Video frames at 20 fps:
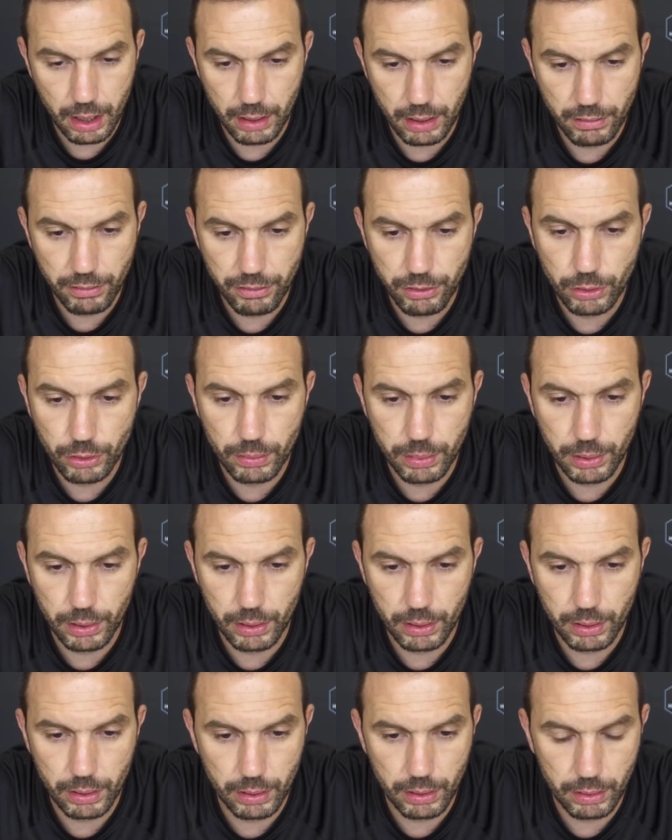In
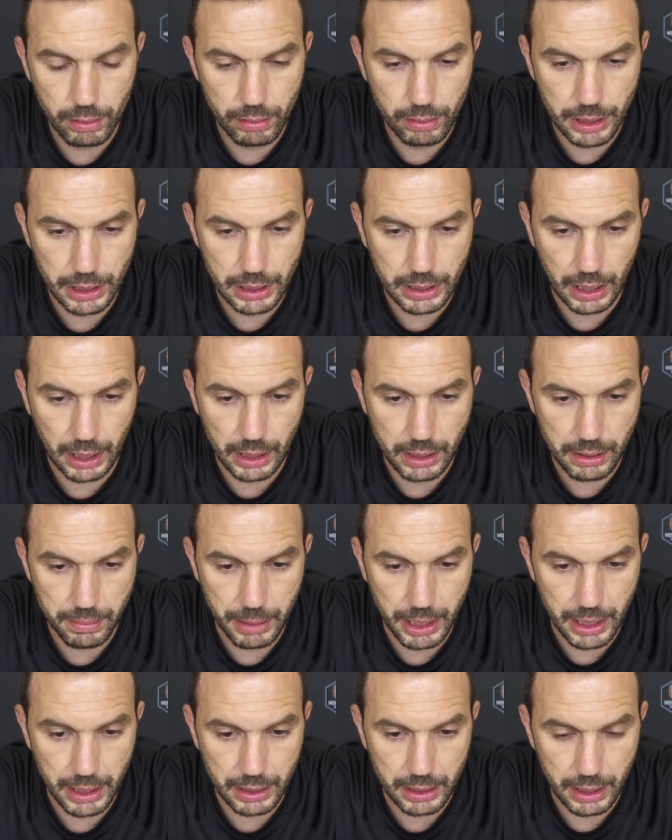football, details
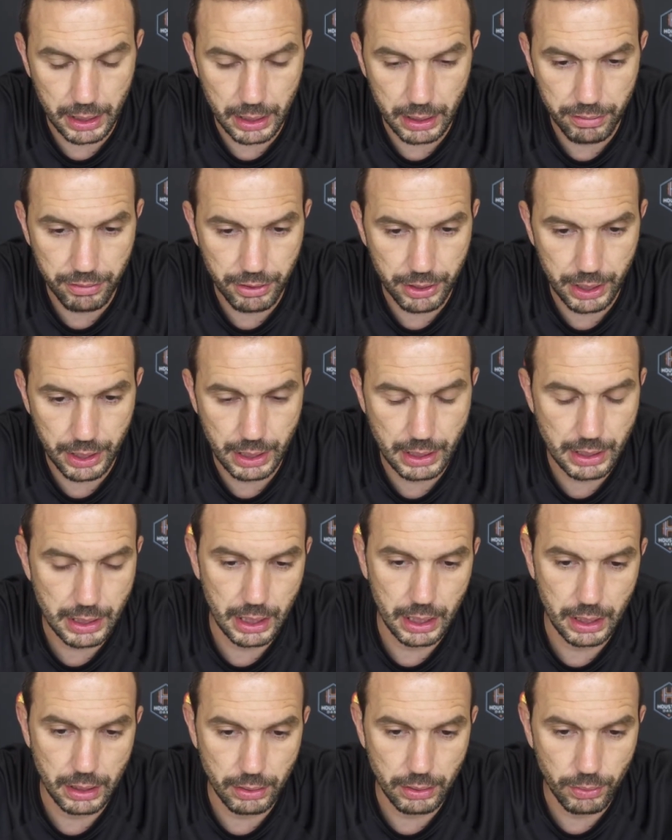make the difference.
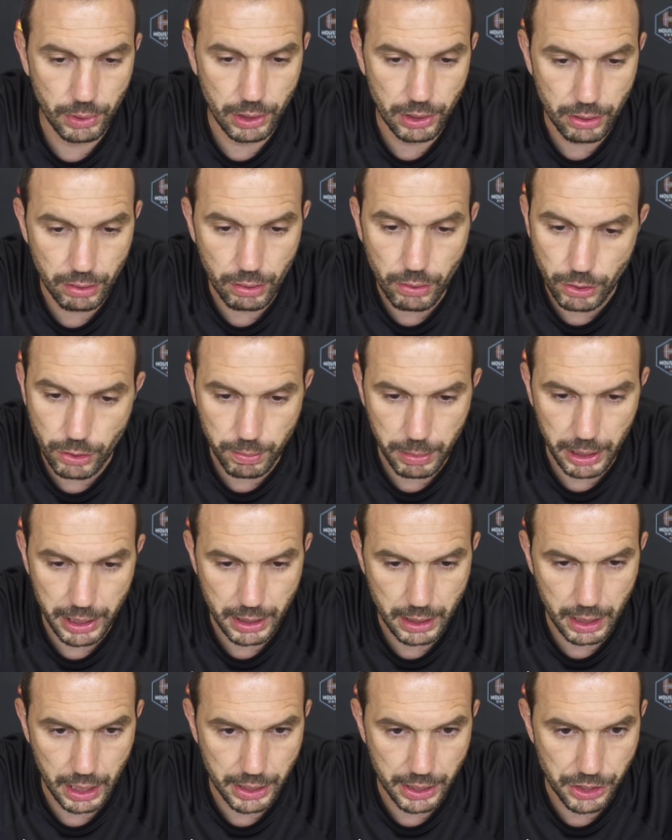And when you lose
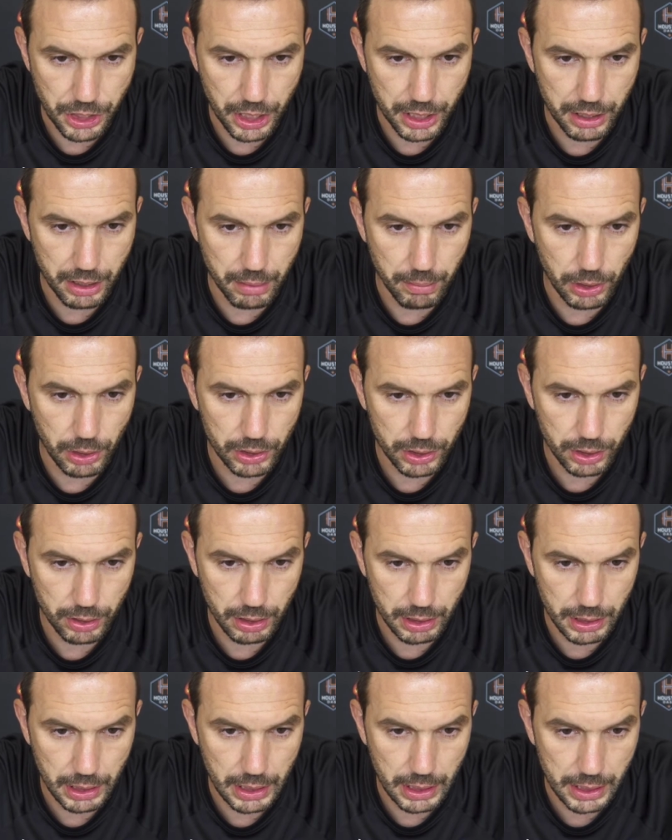players like Jenny Hermoso
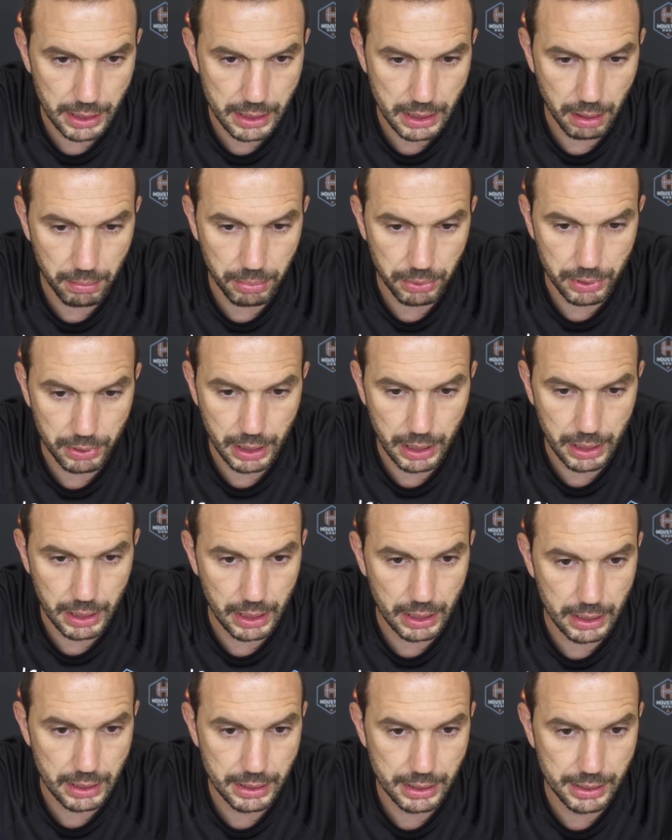and Alexia
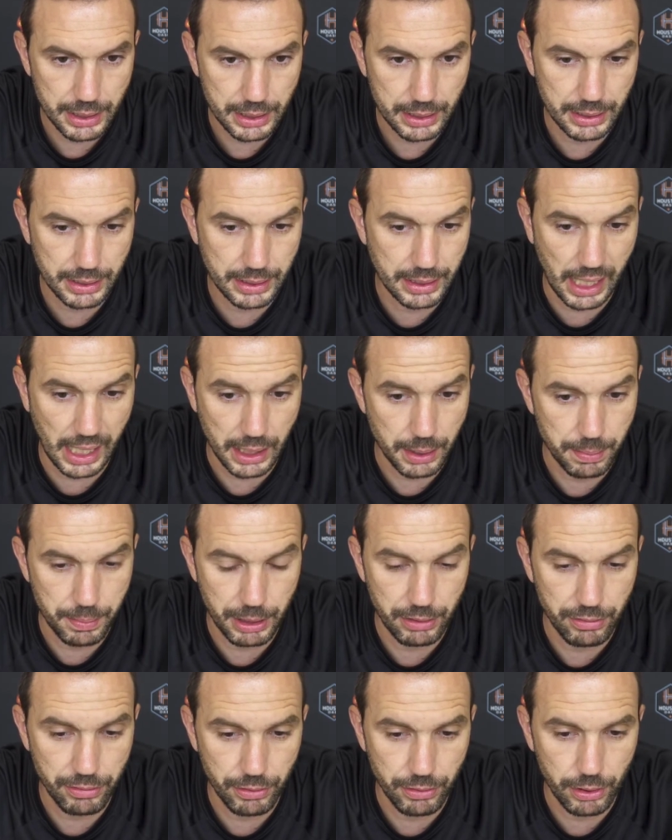Putellas, just
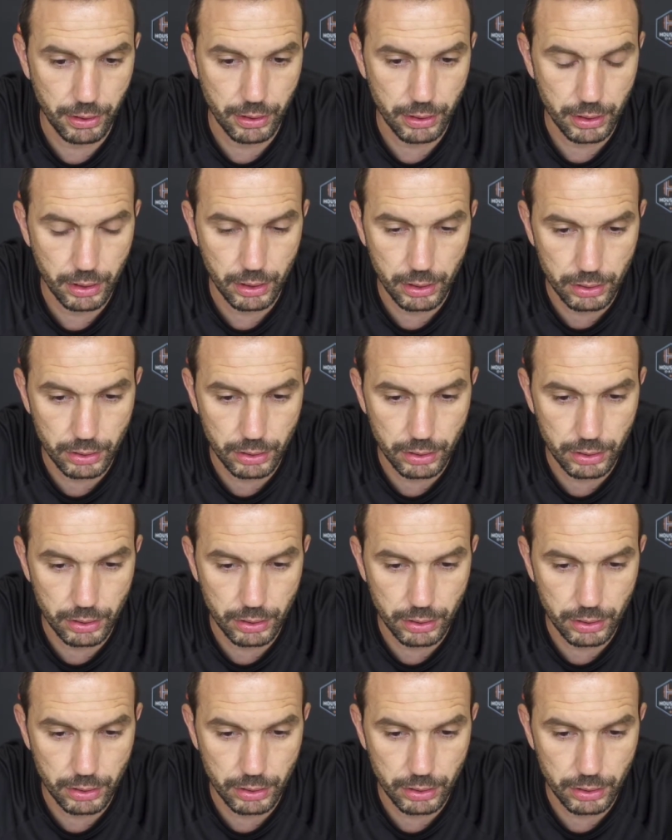before,